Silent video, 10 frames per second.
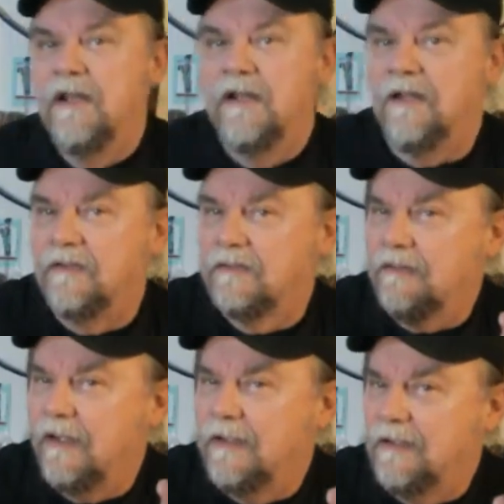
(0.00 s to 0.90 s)
is
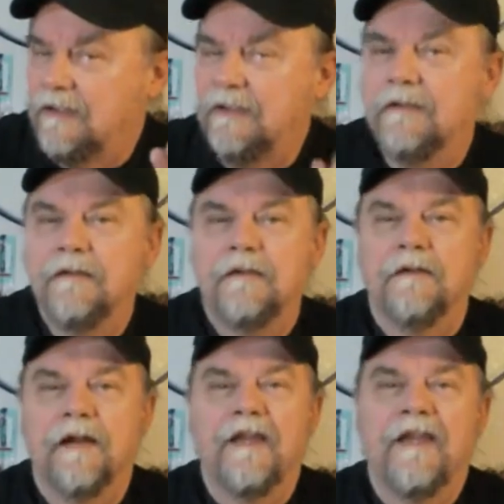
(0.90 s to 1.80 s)
slightly
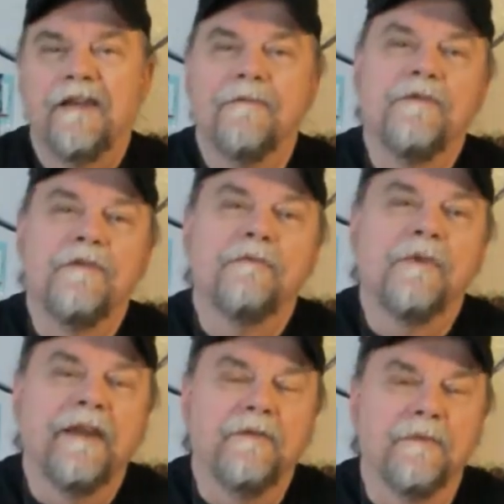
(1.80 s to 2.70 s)
ahead of the
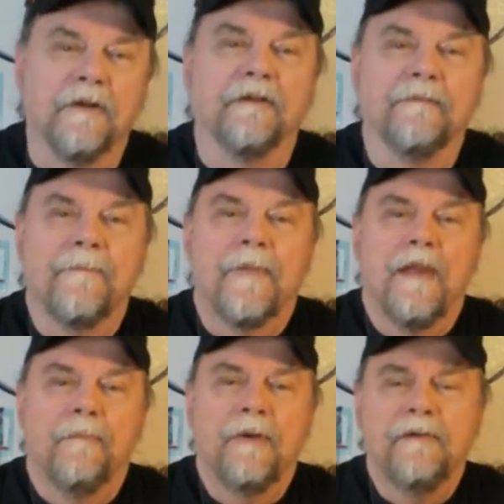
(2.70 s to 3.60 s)
right one.
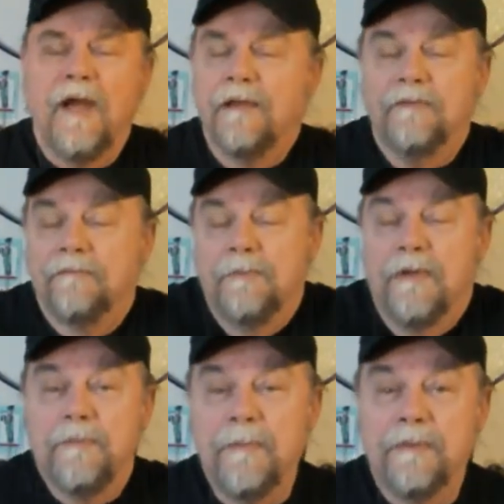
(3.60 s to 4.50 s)
But not too
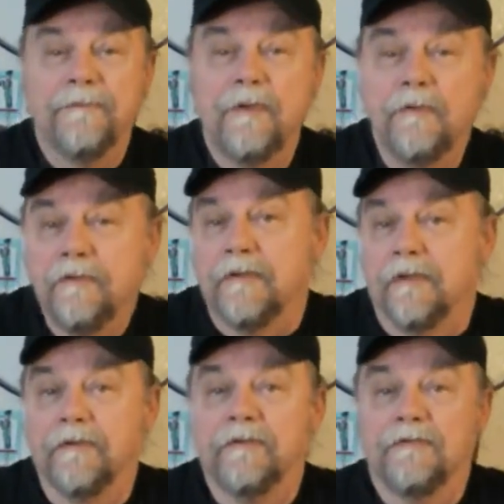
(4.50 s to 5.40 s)
many people have noticed
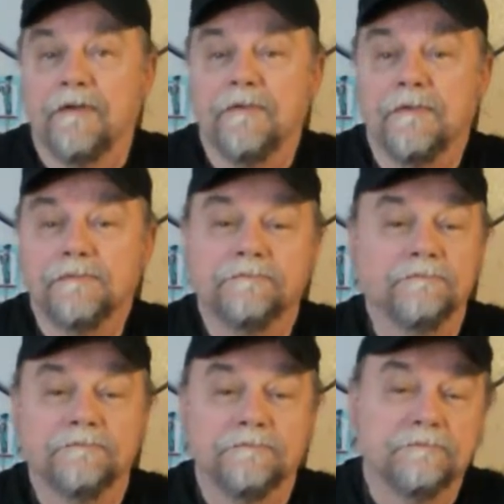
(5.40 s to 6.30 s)
this, so
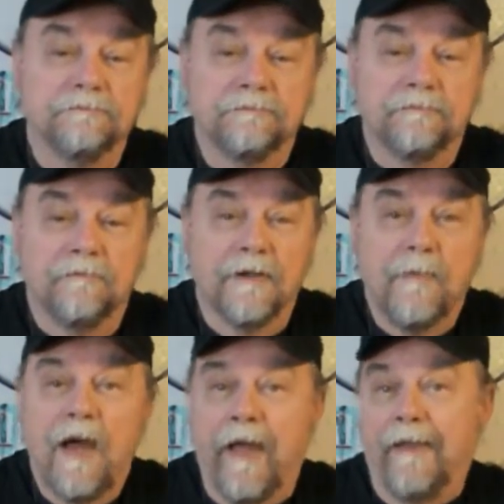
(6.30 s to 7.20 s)
what
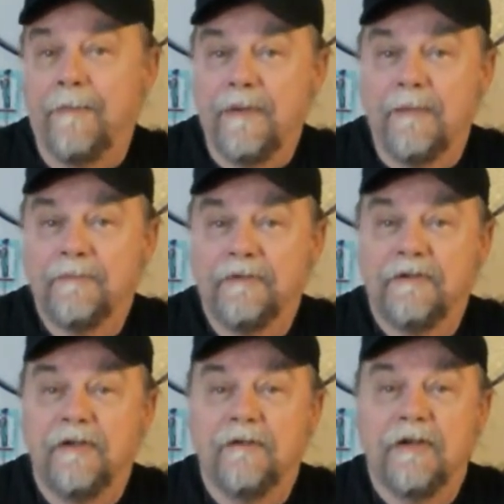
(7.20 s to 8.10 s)
am I? I mean, I'm just
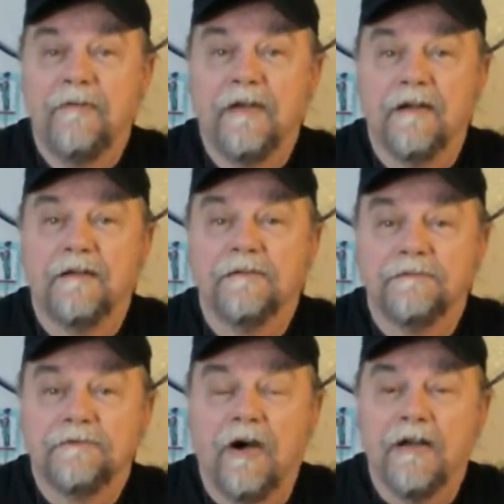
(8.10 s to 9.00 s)
here giving a
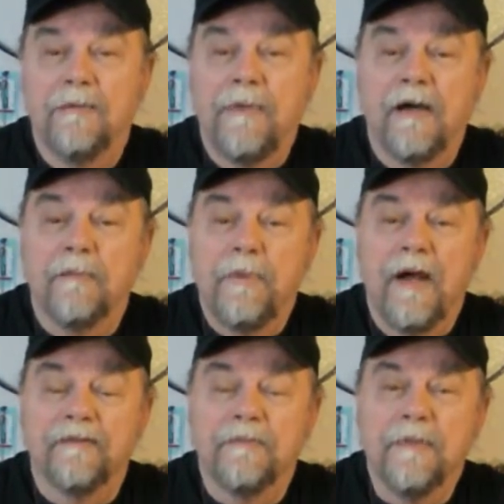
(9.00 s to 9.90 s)
talk about a
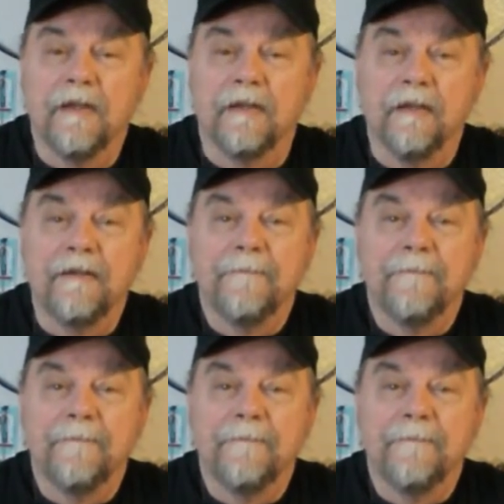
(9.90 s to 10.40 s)
possibility.